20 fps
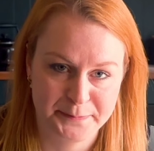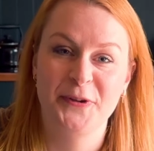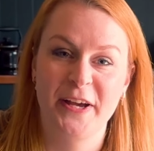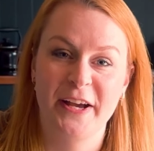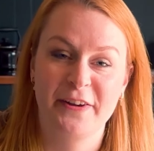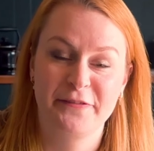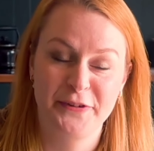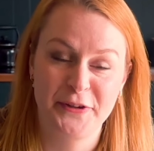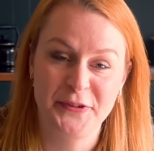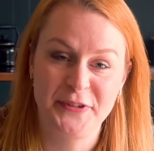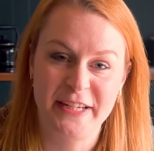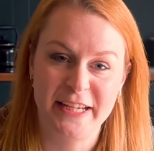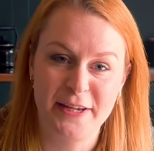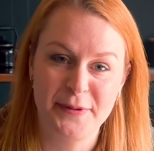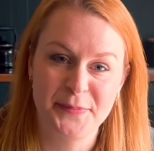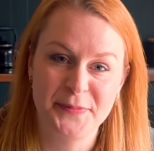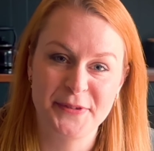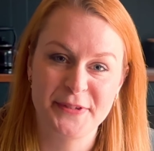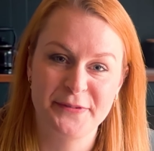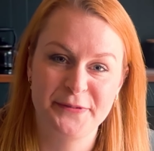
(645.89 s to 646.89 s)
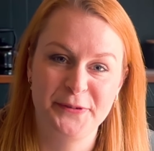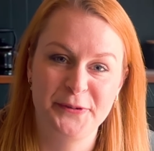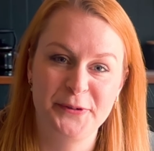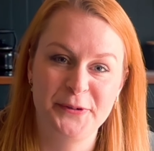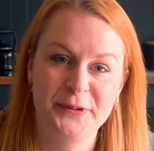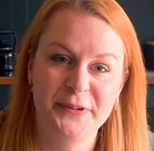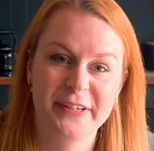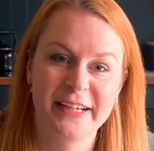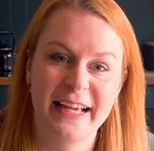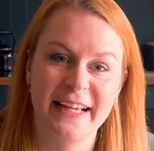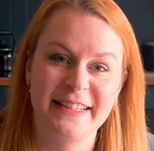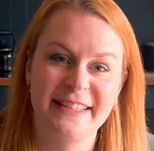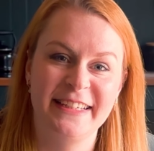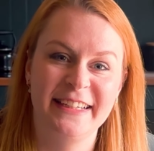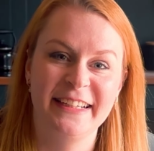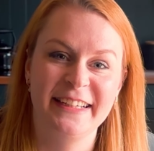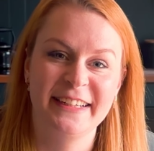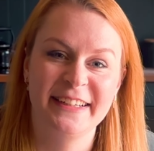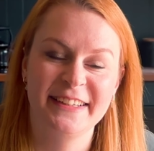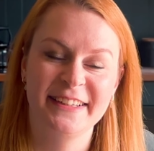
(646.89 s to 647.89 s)
A few tips for
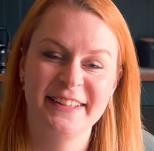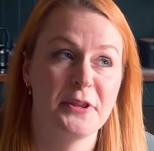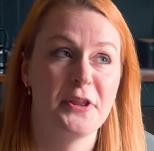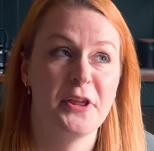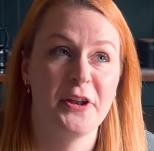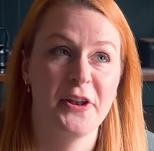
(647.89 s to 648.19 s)
getting the